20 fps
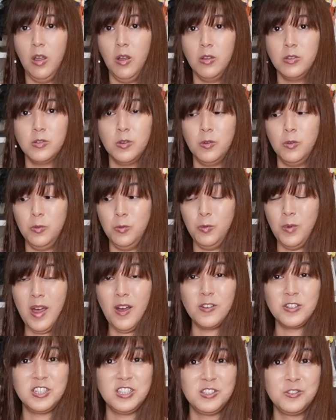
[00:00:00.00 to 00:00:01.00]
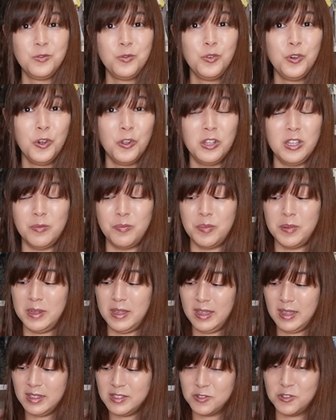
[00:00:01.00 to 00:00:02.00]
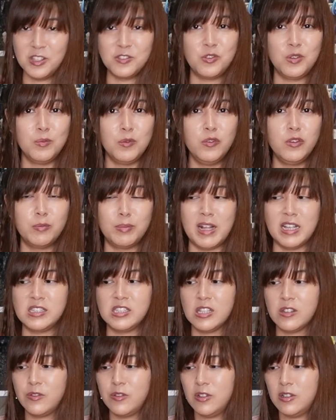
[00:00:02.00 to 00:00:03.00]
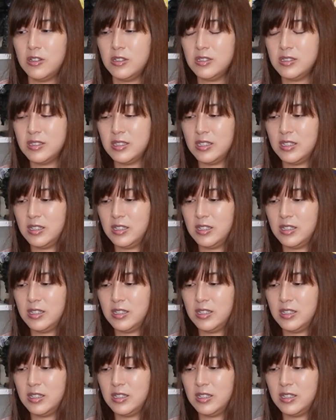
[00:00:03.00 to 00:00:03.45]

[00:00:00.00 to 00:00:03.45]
So wow, she's really big, so let's remove the plastic first.